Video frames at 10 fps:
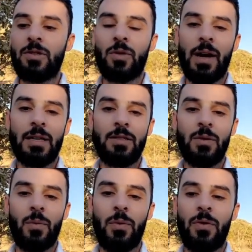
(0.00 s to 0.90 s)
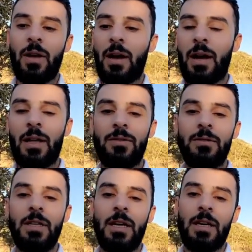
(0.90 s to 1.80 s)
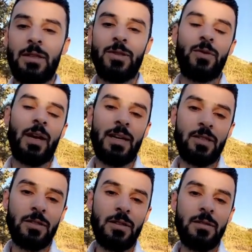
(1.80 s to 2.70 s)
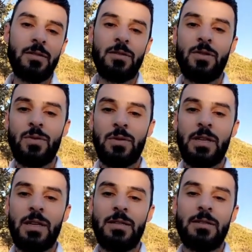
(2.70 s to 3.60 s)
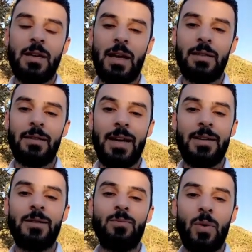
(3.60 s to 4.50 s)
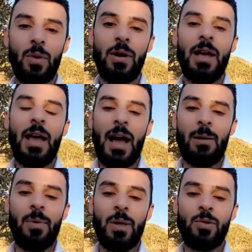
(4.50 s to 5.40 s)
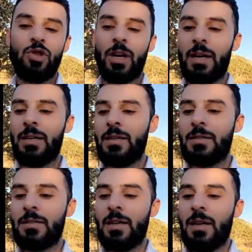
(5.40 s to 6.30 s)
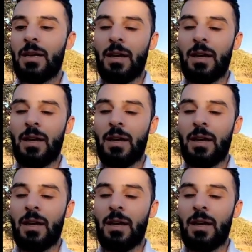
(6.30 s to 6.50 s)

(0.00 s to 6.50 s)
interaction with the other international students, and learn more about Chinese